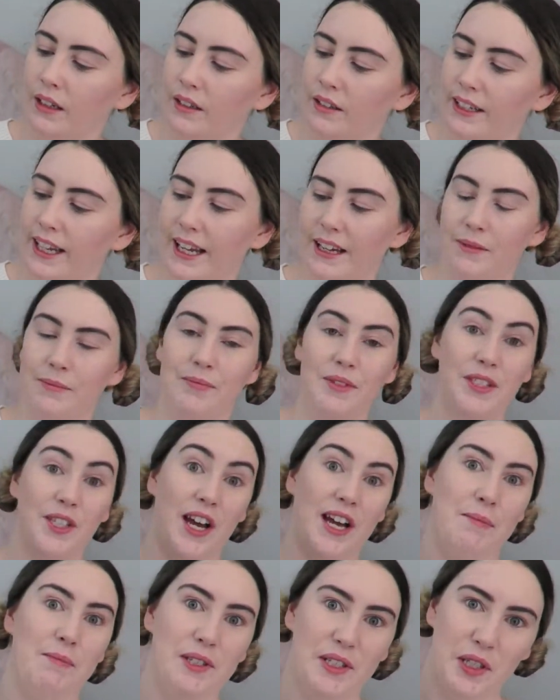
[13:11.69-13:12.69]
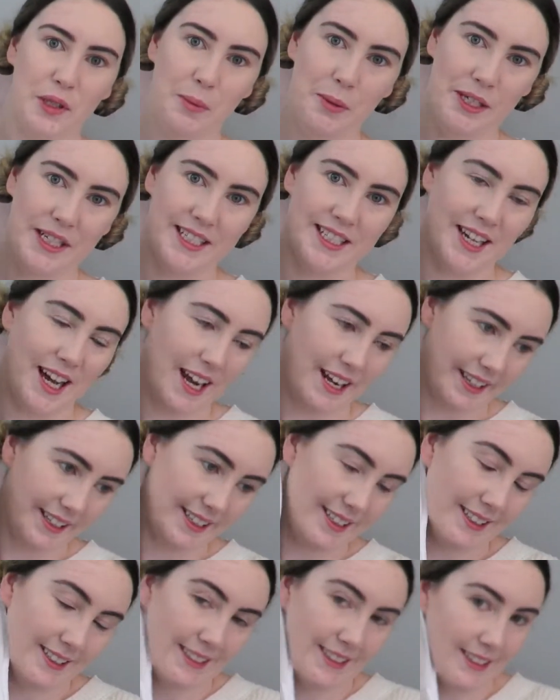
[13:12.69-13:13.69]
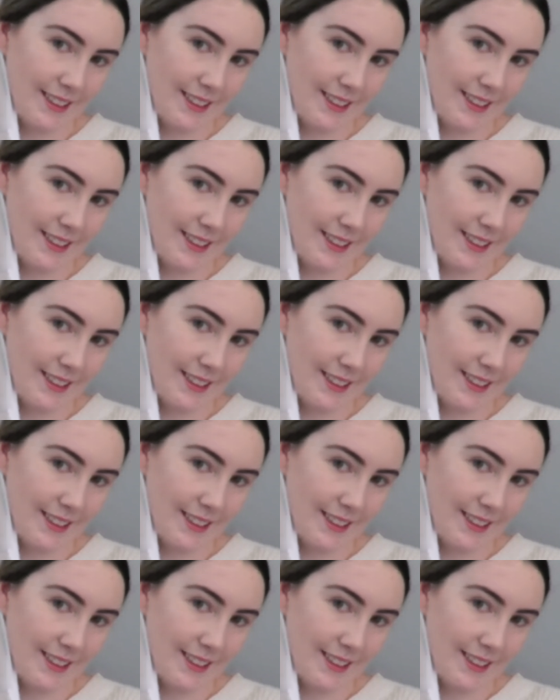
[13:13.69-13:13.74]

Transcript: Yeah, so I'm super excited